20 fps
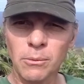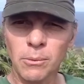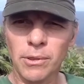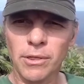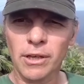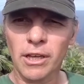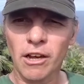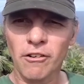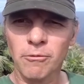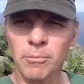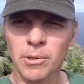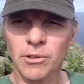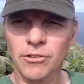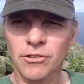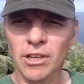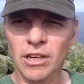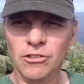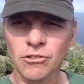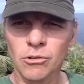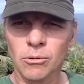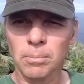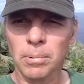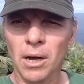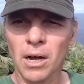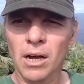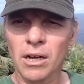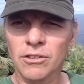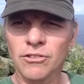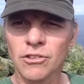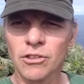with the government's National
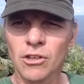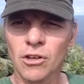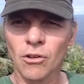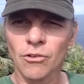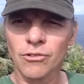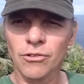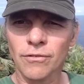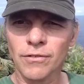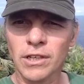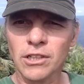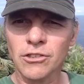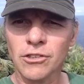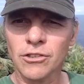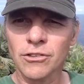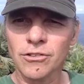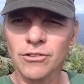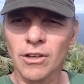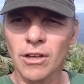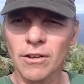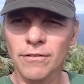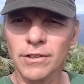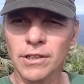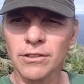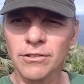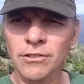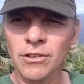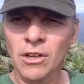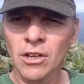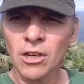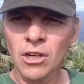Parks and Conservation Service